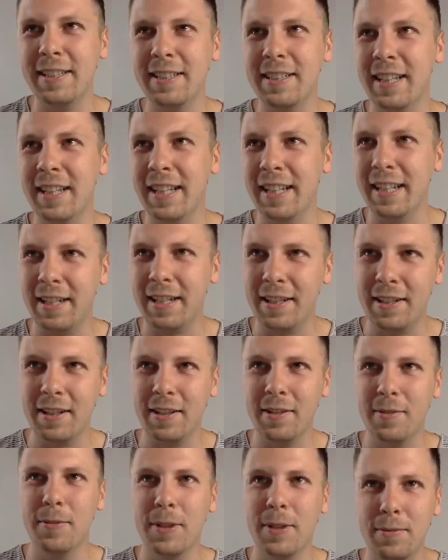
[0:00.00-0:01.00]
Like
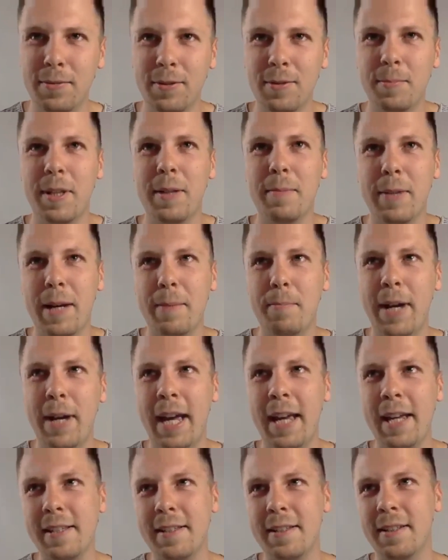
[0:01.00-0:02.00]
what would be my
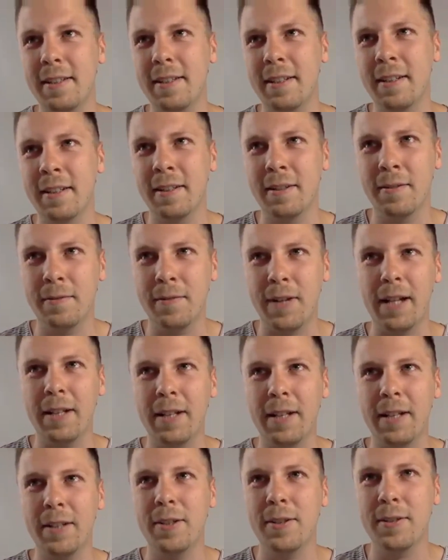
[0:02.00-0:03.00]
best
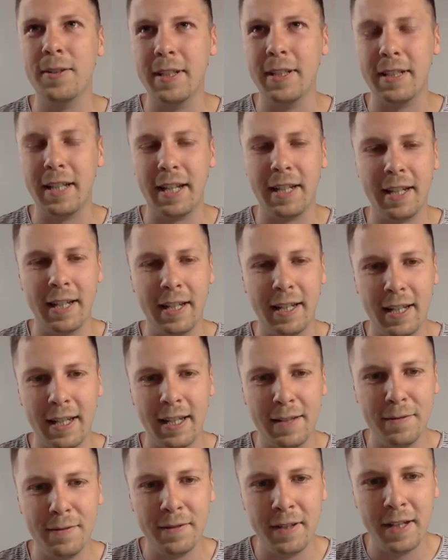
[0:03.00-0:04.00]
value that I can
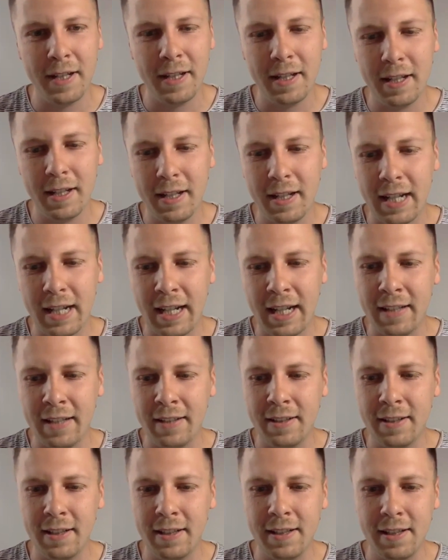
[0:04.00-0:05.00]
give?
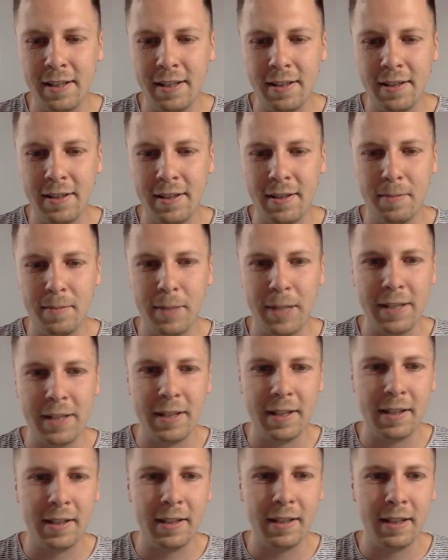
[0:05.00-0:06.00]
And this is
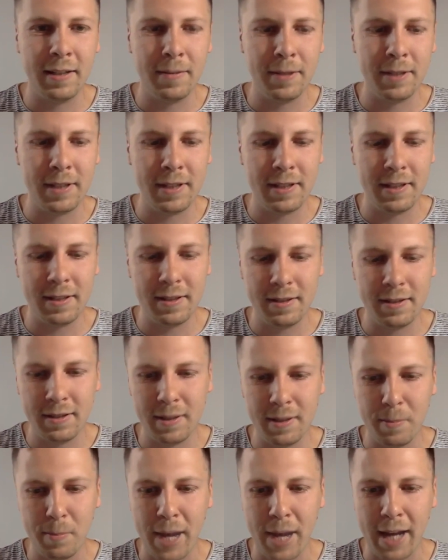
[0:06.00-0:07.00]
basically what's the
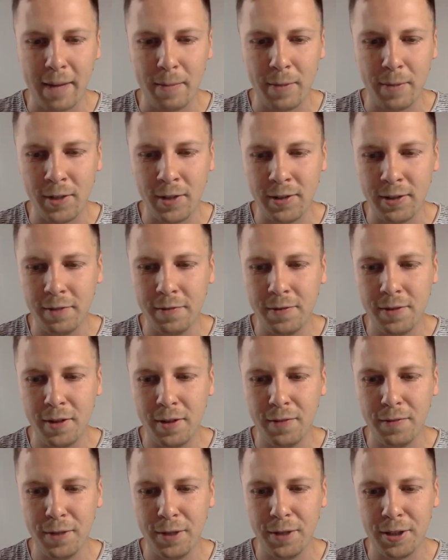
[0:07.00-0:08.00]
backbone of Zone
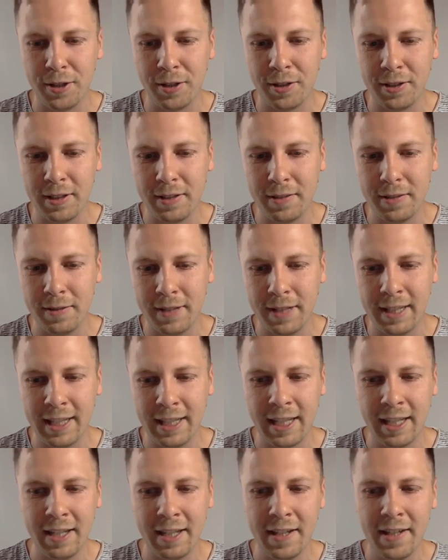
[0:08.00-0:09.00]
Photo, that we
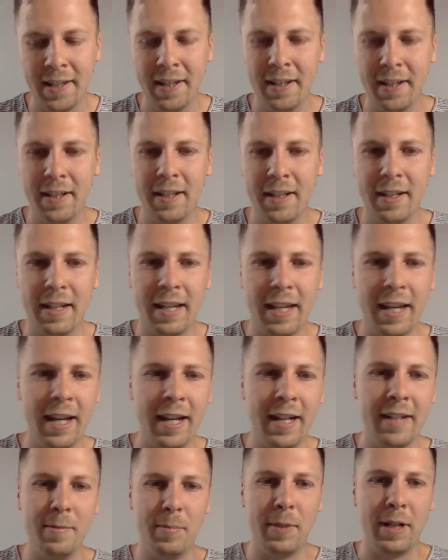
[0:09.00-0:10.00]
really care
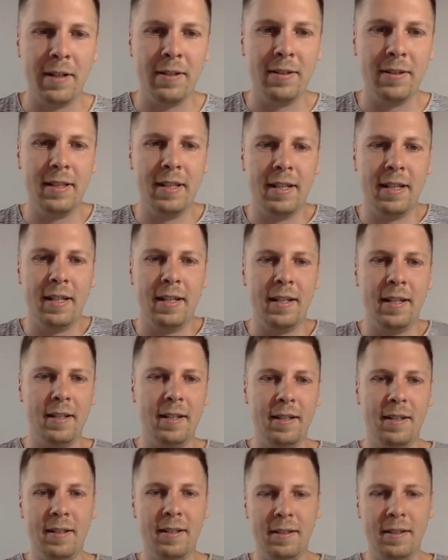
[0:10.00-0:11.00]
about the
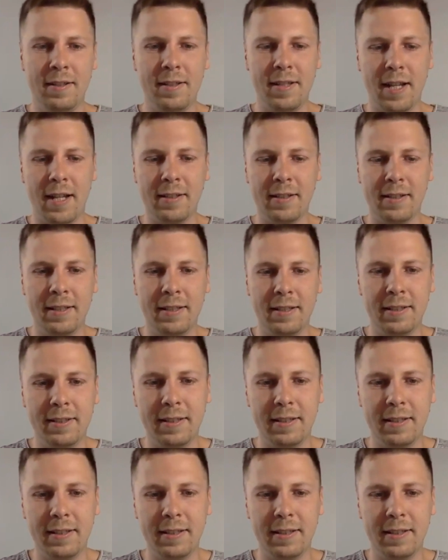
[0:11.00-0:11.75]
sellers.